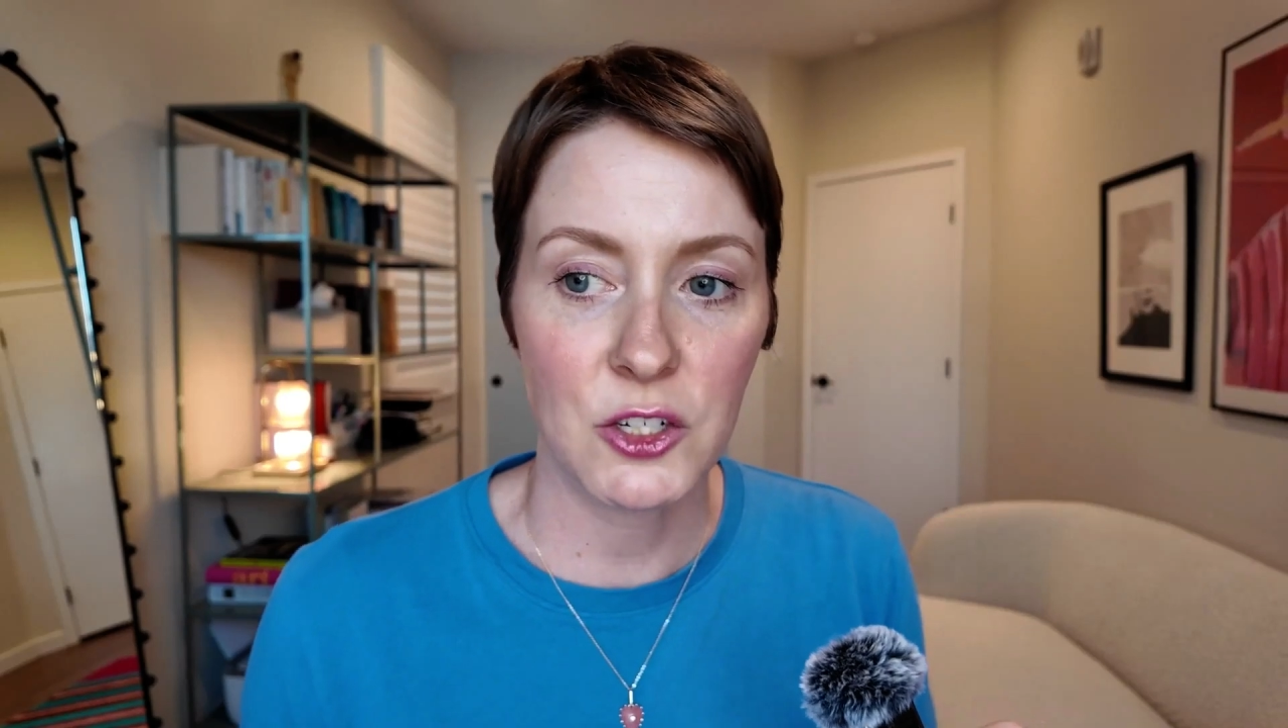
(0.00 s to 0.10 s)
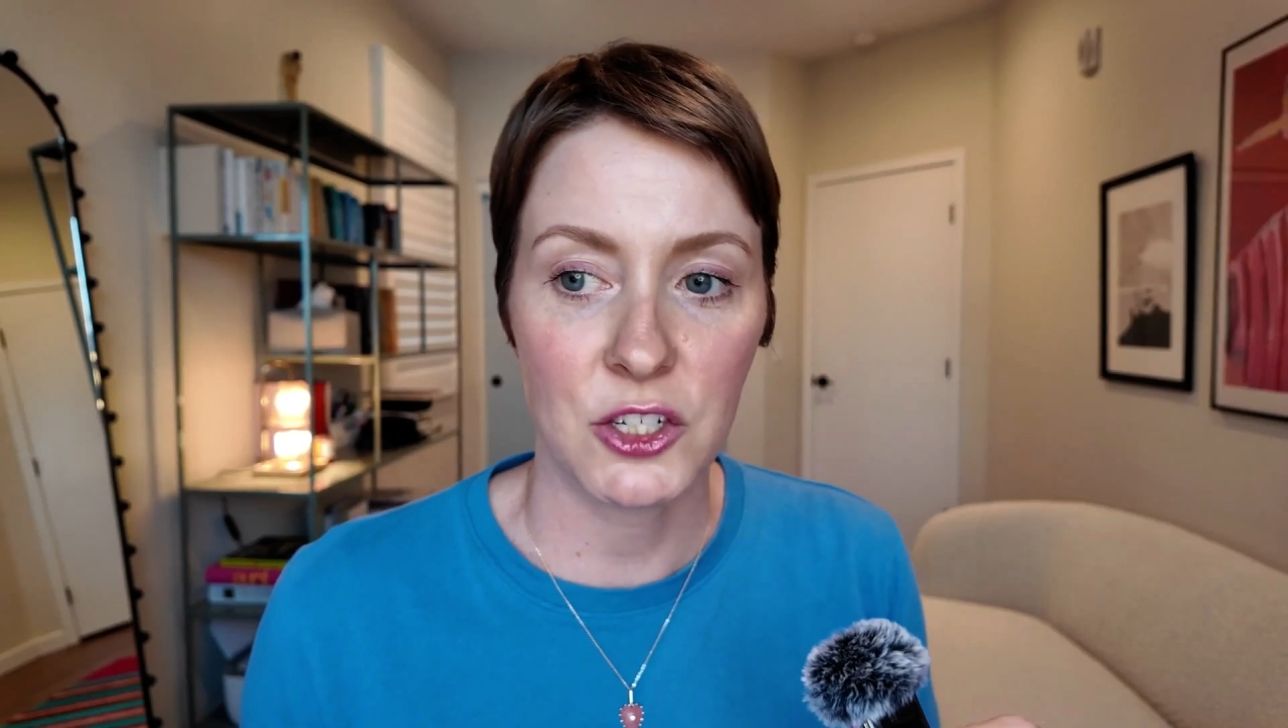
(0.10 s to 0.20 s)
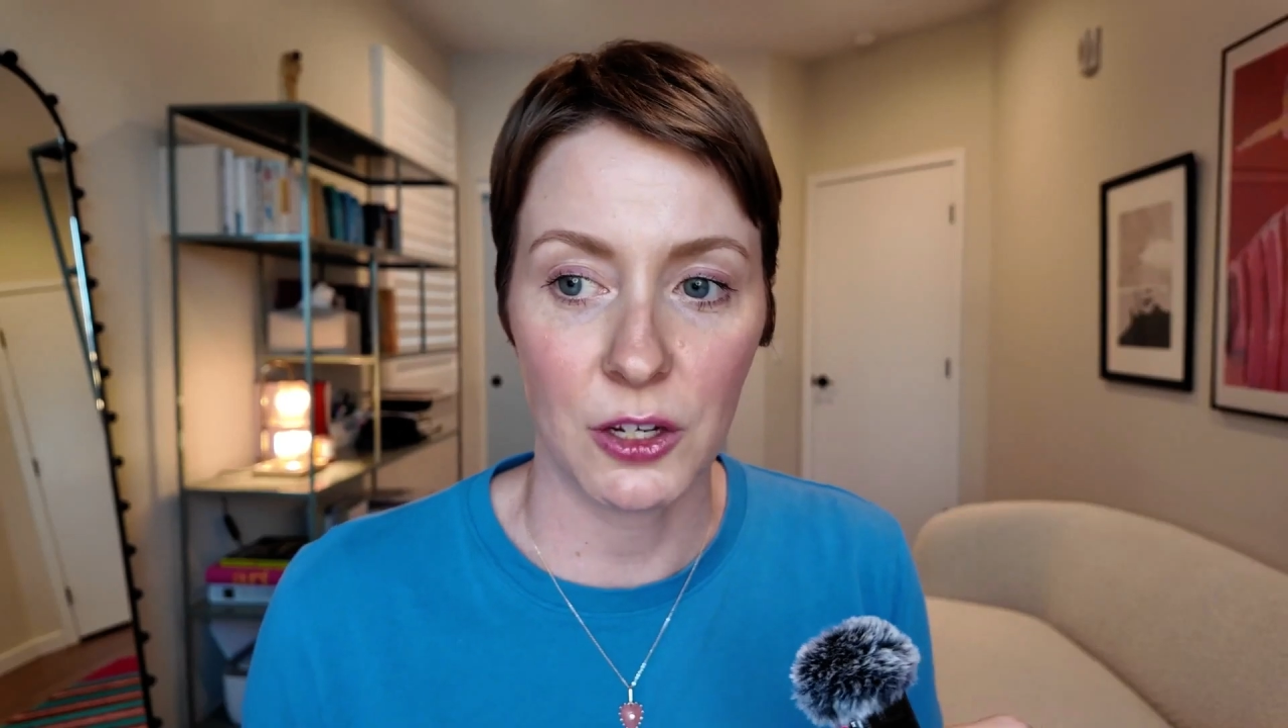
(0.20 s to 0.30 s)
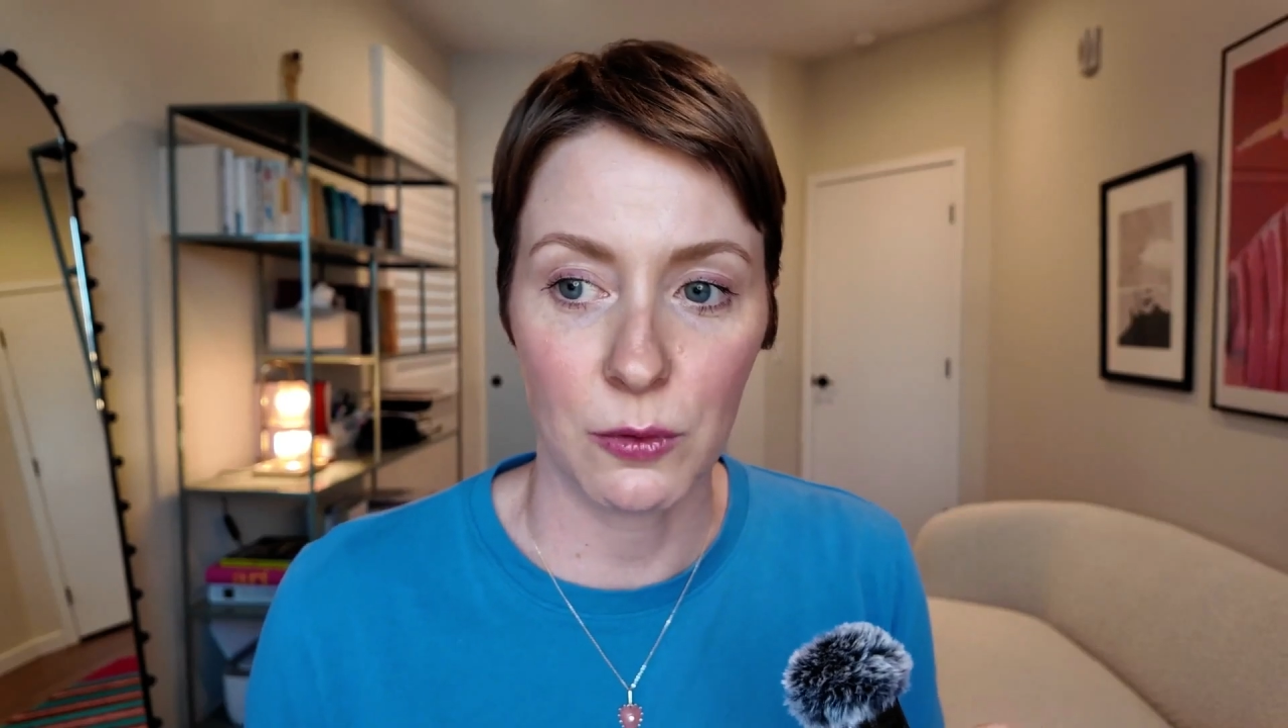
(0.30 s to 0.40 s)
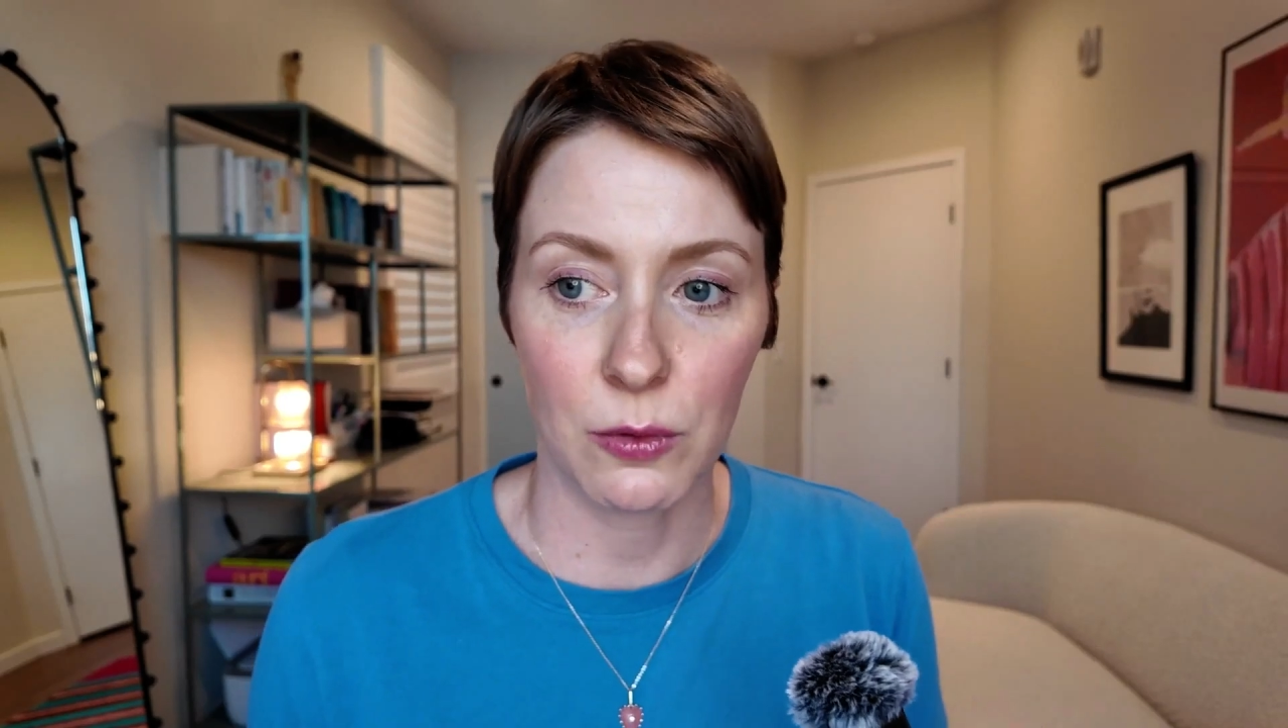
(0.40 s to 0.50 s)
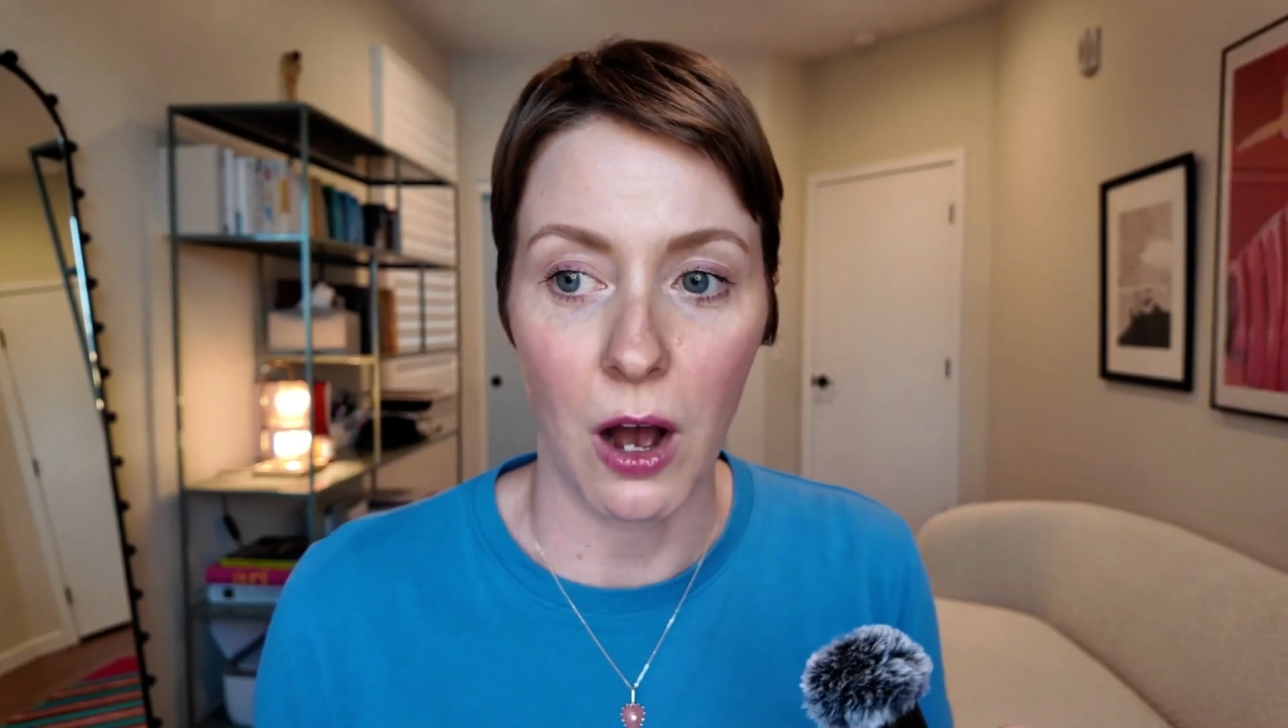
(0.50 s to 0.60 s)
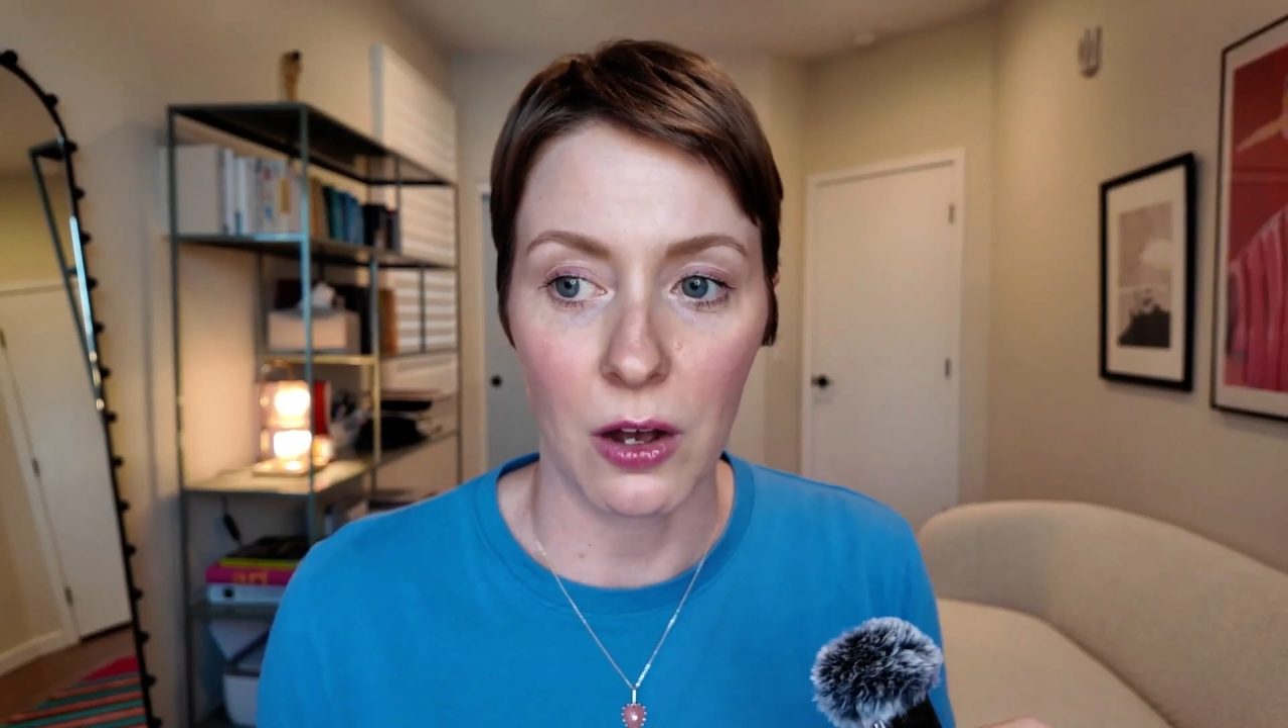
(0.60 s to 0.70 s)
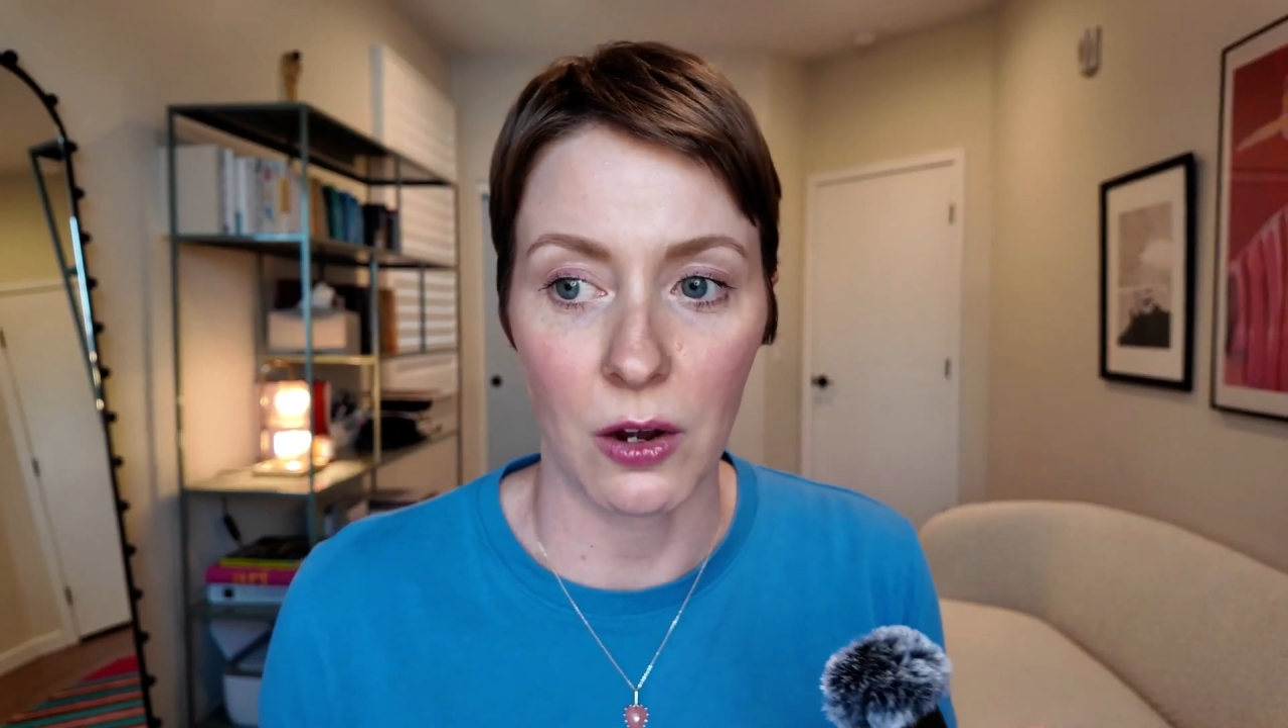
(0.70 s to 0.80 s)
she rock